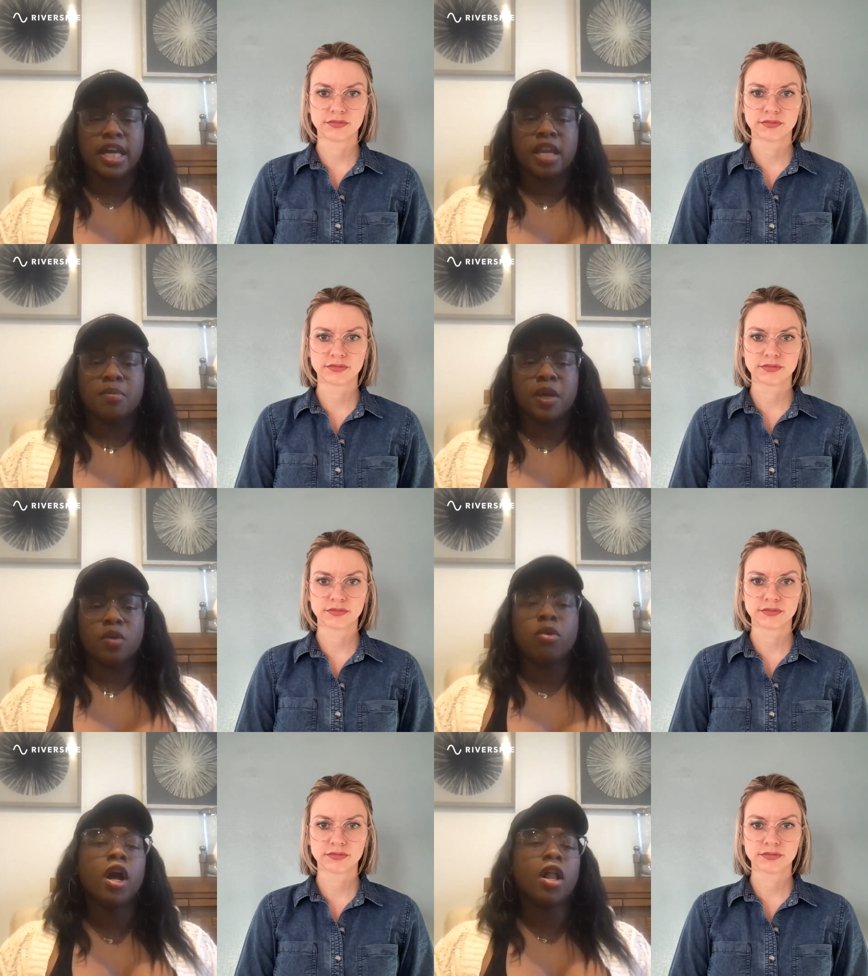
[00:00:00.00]
Speaker 1: and I'm
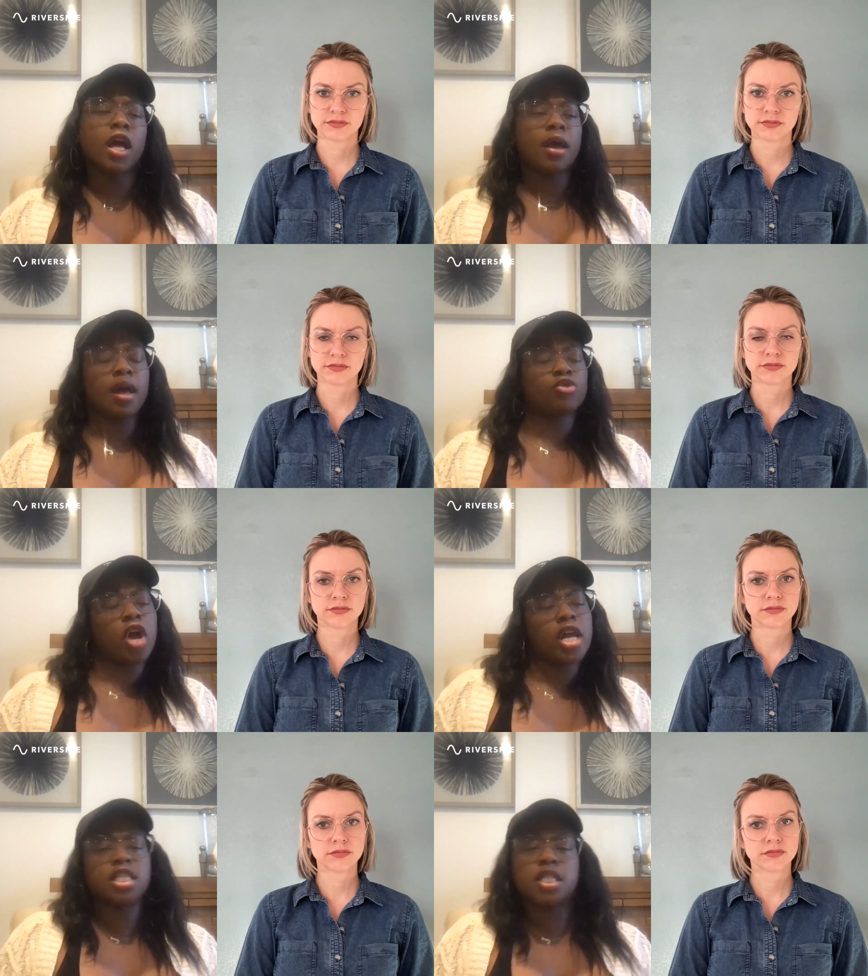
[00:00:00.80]
like, well, I, I'm
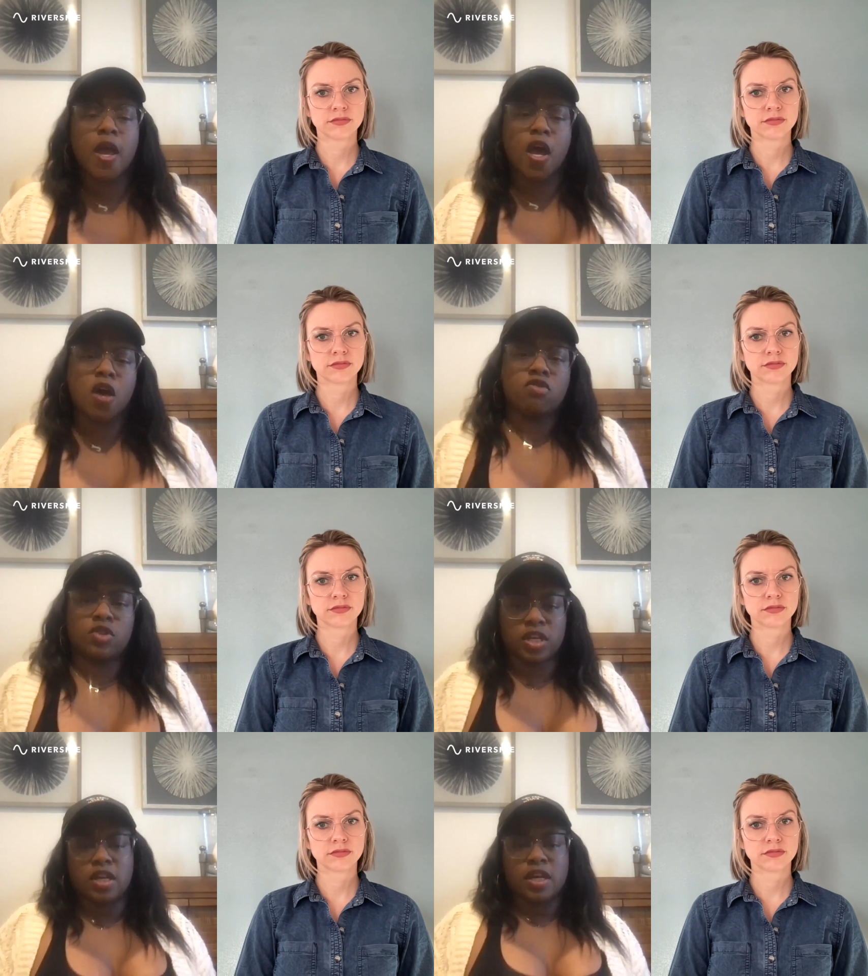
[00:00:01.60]
trying to
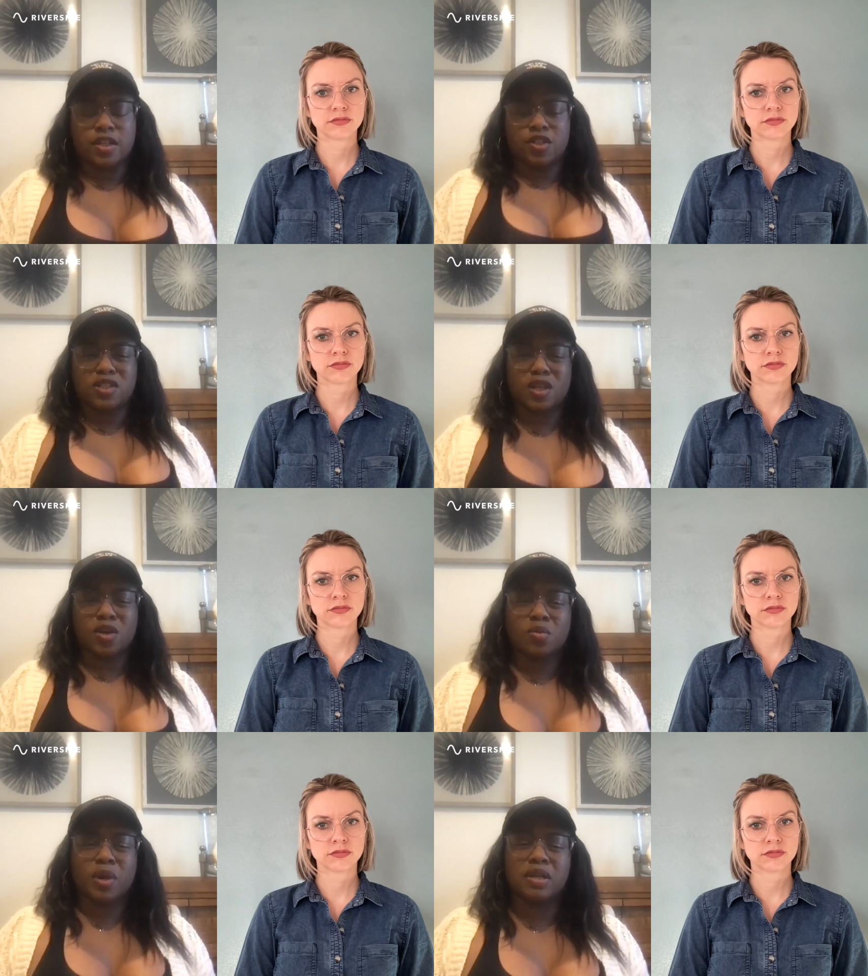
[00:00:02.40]
sound. And she's
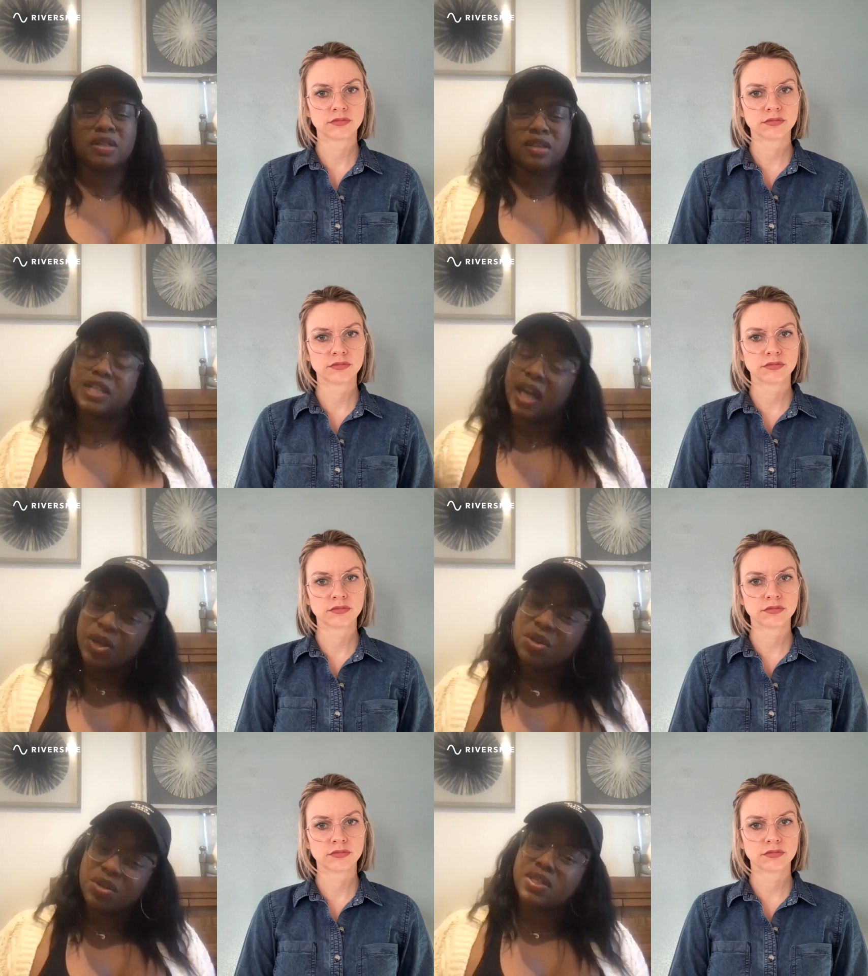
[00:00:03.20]
like, wait, did they
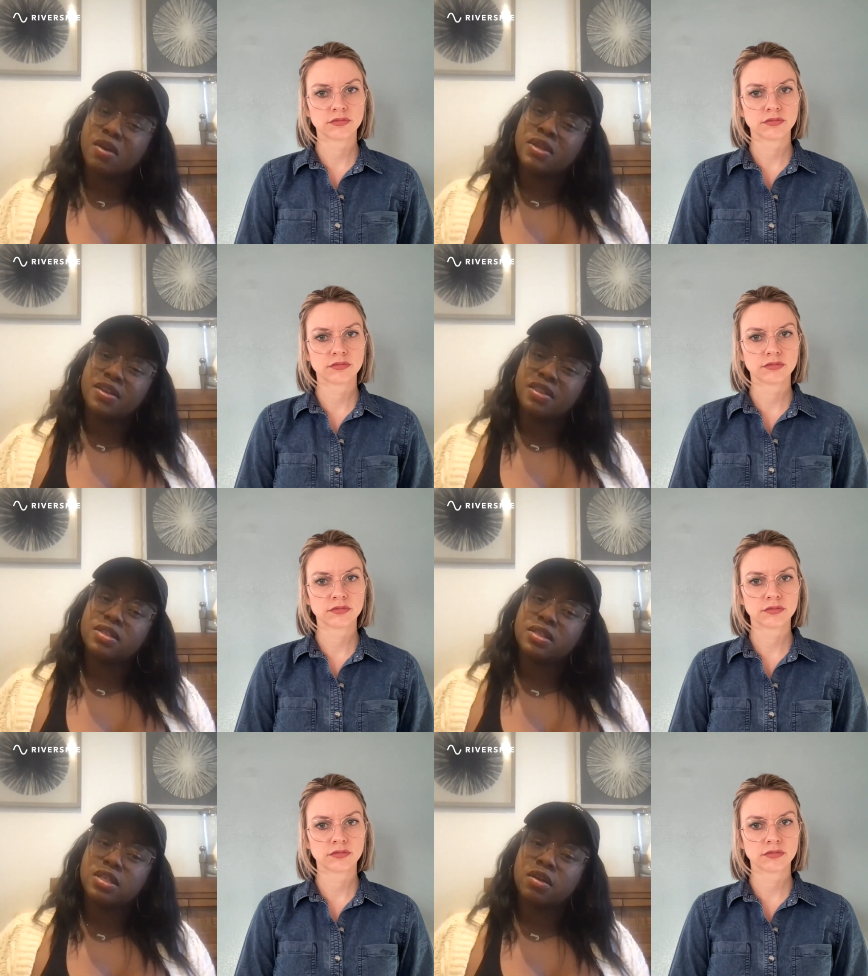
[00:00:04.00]
tell you to sound like
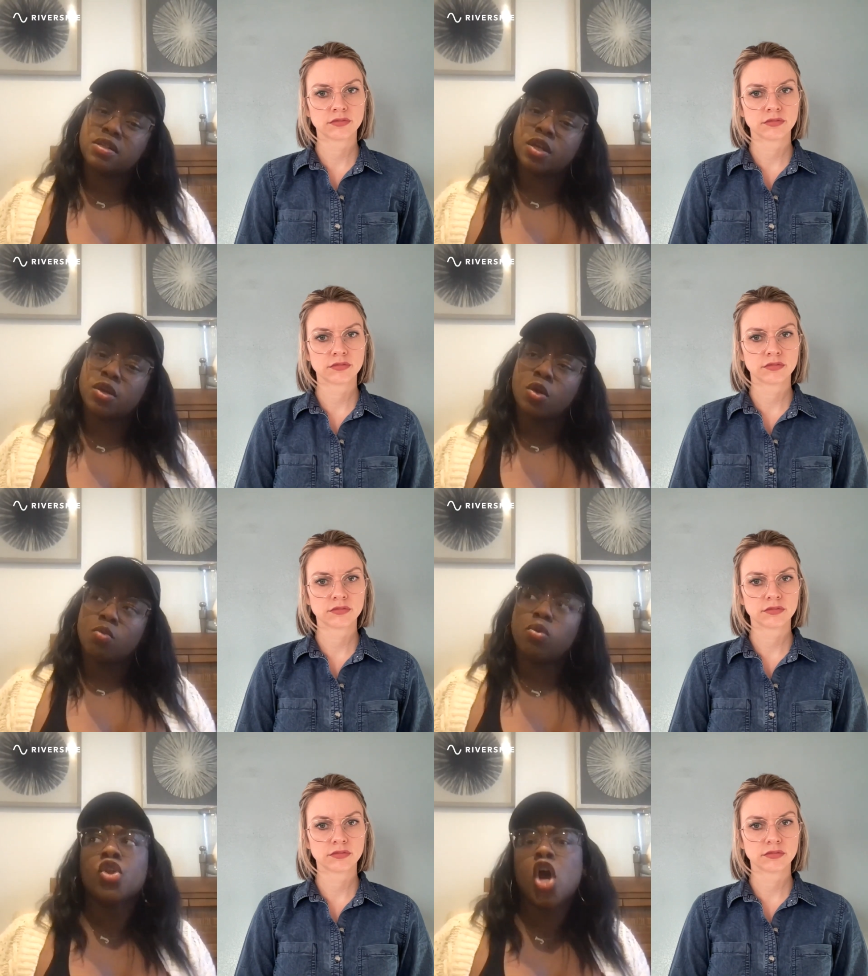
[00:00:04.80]
this? And I was like,
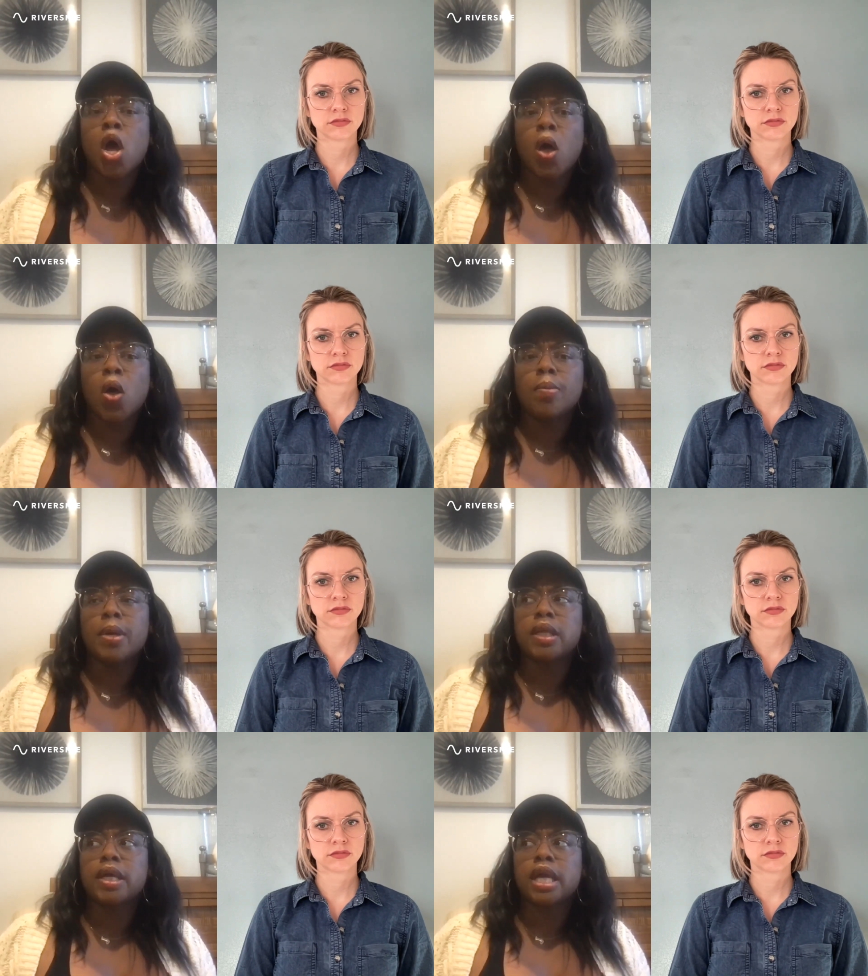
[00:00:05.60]
well, no,
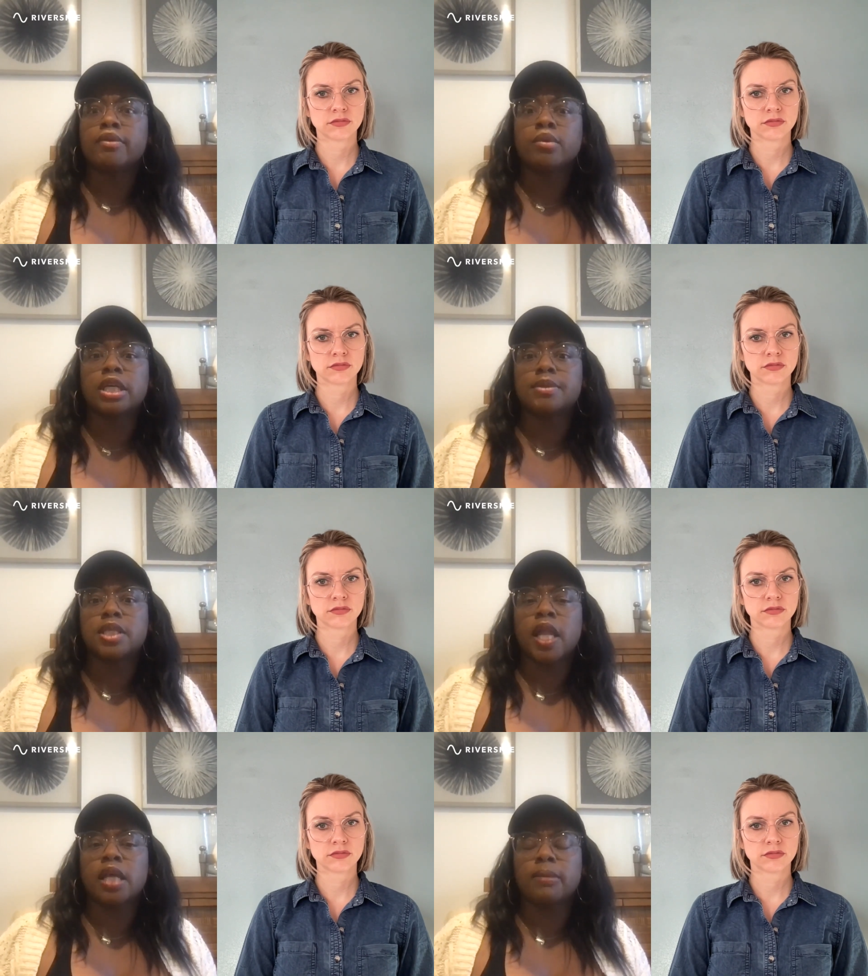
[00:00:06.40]
but like everyone
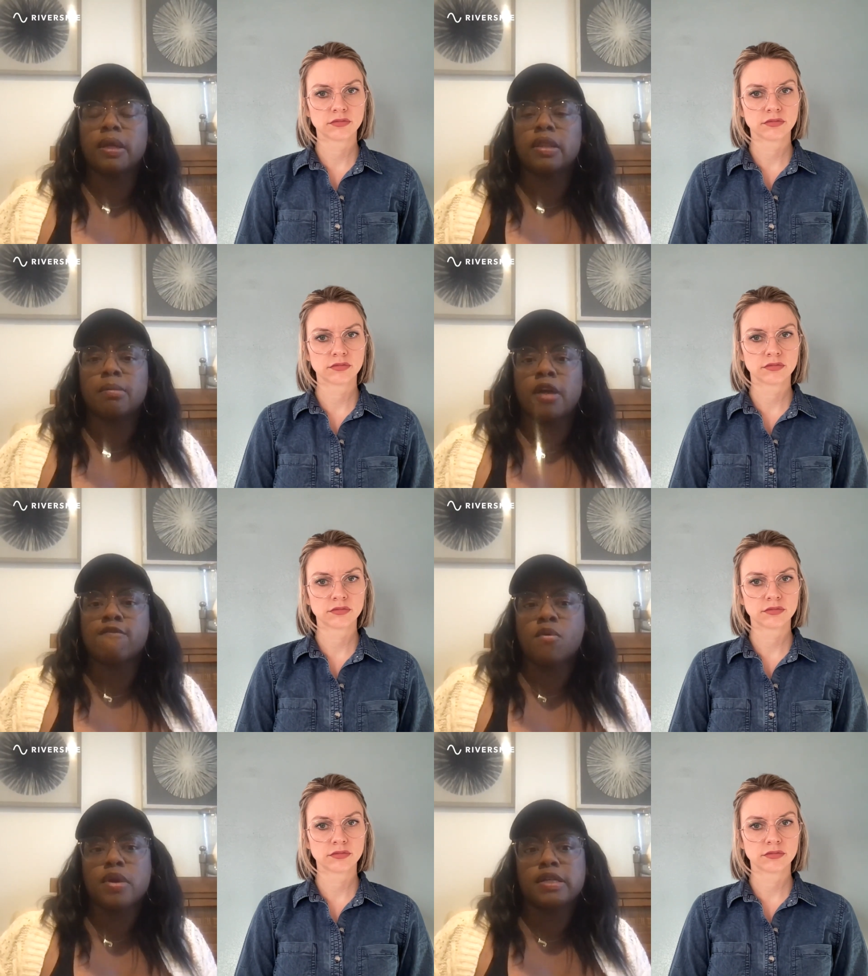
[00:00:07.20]
keeps telling me that my
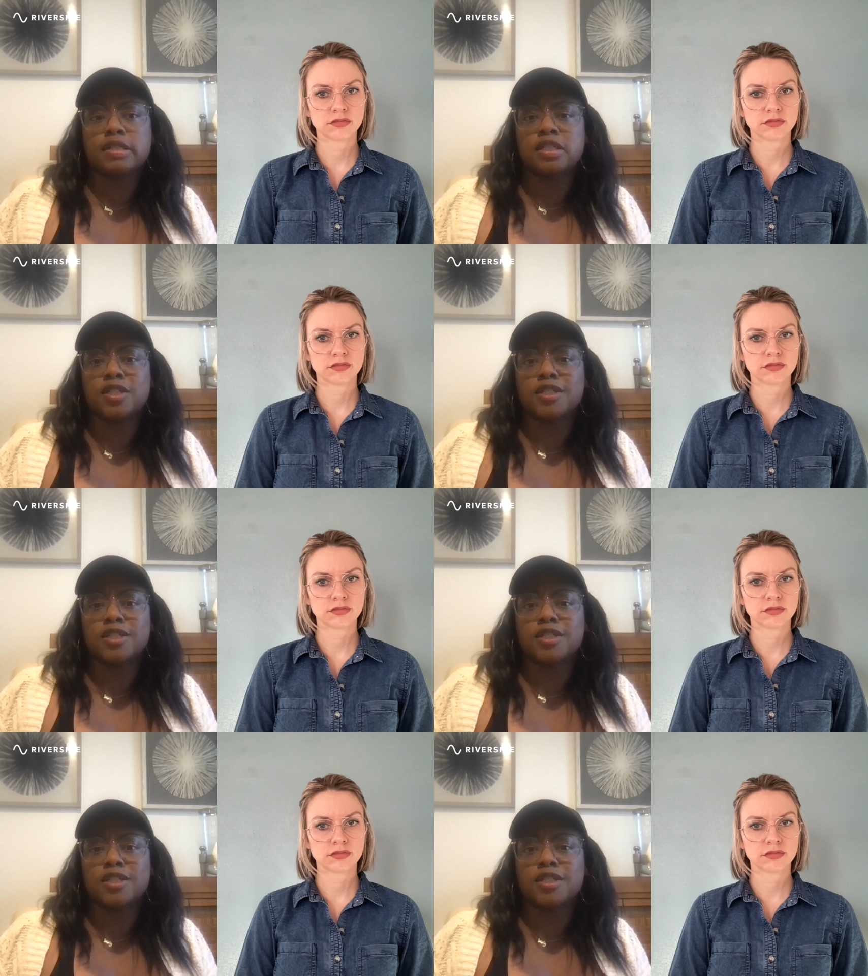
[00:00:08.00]
voice, and